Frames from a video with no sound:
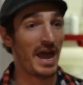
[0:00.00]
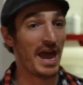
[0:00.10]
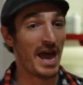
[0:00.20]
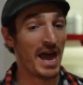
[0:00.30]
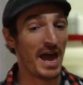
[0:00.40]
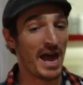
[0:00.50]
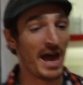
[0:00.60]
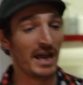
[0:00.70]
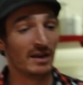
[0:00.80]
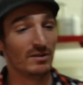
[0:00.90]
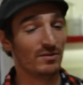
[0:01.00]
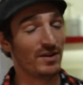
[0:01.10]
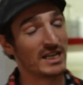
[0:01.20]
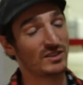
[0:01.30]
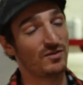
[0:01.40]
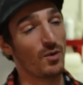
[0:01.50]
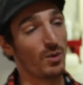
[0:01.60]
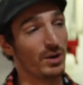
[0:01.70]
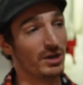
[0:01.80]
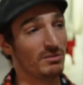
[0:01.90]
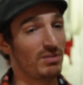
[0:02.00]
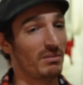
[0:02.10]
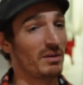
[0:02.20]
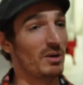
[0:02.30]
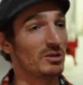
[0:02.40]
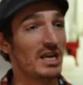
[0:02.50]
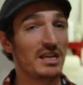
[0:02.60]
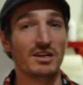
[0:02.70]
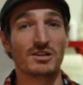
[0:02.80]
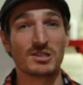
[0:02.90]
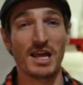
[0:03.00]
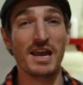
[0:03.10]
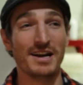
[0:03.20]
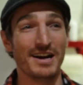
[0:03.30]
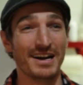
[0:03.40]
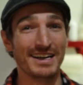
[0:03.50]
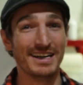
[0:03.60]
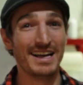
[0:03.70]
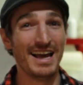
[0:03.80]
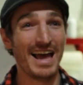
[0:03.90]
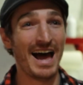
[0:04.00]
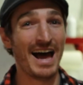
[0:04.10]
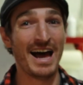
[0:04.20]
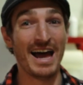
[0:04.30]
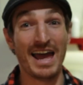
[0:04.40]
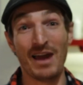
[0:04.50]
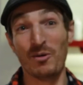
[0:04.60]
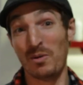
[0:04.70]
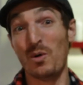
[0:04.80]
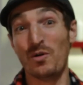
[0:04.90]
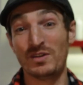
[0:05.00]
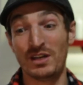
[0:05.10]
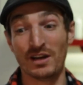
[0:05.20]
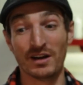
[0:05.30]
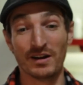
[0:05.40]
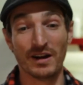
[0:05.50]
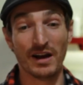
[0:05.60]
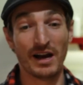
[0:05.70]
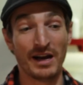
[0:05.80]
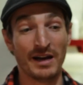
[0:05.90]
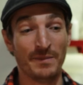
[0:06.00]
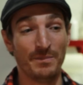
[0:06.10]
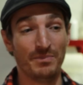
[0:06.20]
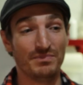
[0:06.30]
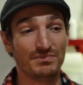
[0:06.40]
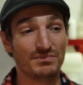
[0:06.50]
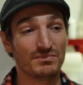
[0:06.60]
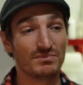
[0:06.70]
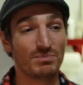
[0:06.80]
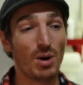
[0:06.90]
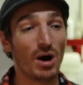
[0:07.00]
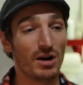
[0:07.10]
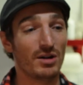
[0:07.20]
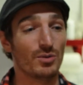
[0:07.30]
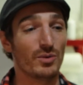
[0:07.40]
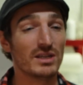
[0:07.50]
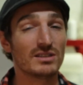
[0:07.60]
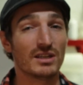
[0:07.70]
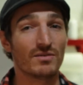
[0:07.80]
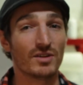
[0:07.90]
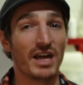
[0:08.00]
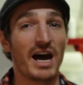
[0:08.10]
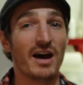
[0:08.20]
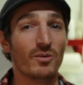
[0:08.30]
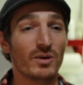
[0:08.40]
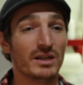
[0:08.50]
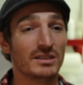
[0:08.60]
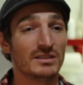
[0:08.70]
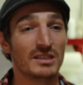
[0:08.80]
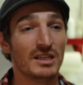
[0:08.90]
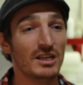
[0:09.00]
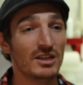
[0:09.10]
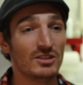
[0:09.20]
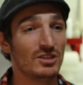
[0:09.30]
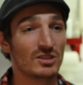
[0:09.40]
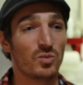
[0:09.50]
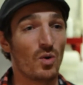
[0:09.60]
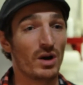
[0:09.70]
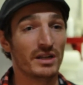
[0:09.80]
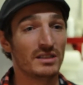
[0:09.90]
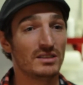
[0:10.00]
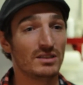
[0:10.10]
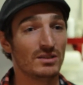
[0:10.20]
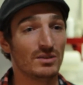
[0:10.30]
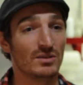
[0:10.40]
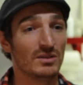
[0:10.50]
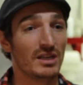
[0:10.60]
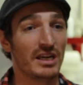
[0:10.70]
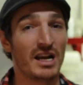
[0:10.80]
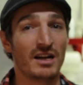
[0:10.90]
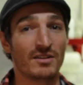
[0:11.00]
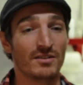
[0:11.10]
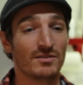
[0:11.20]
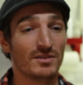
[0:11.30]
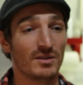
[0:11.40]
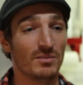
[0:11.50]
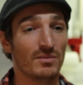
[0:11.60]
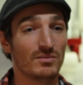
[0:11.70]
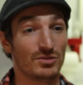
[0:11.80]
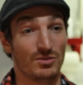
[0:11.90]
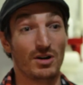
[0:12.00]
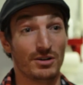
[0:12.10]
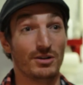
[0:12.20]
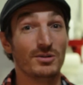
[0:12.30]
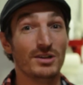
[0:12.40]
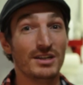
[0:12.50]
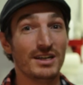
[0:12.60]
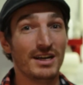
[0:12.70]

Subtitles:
And fast forward probably about 10 years later, and we moved here. Part of the reasoning for that was just wanting to get out of Toronto.